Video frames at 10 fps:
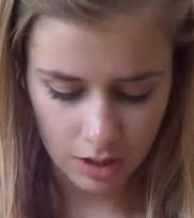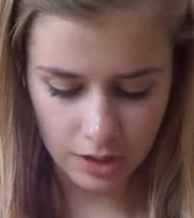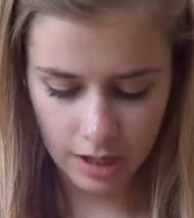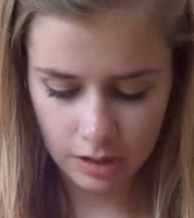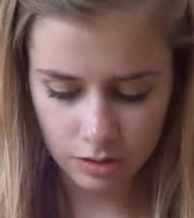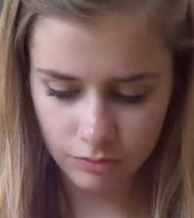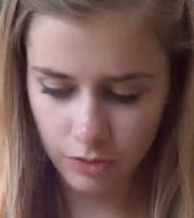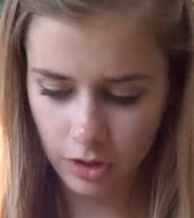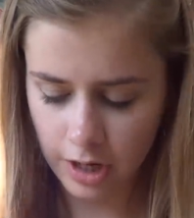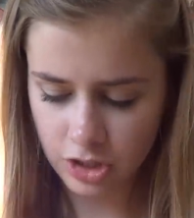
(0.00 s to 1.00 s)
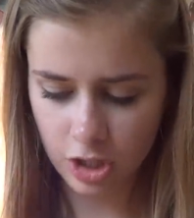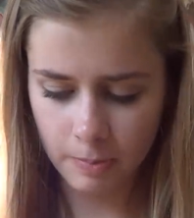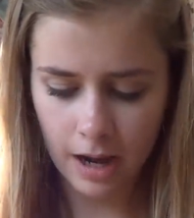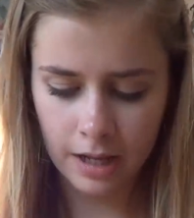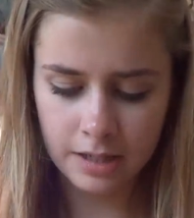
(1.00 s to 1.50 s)
Then for eyeshadow
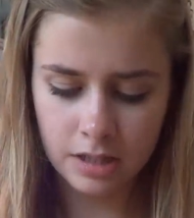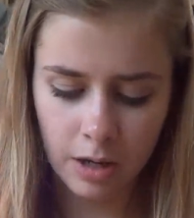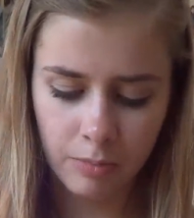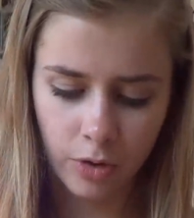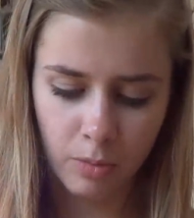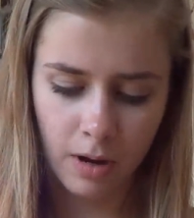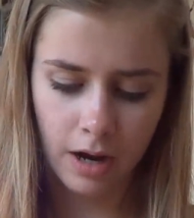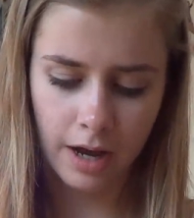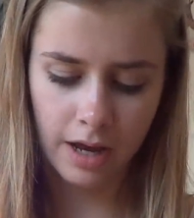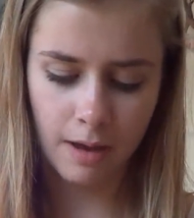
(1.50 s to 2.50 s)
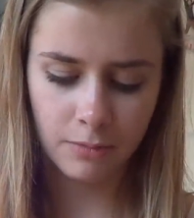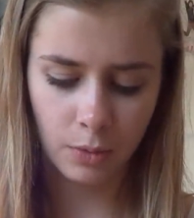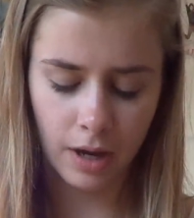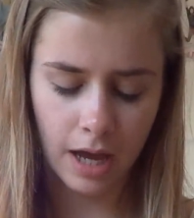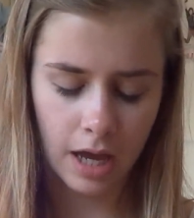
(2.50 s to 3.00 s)
palettes, I brought my
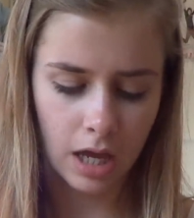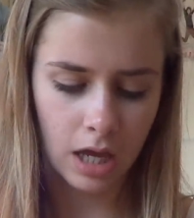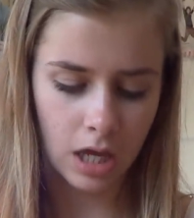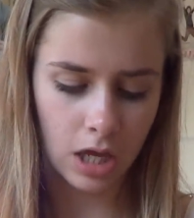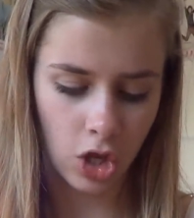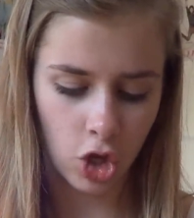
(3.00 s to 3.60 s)
MUA...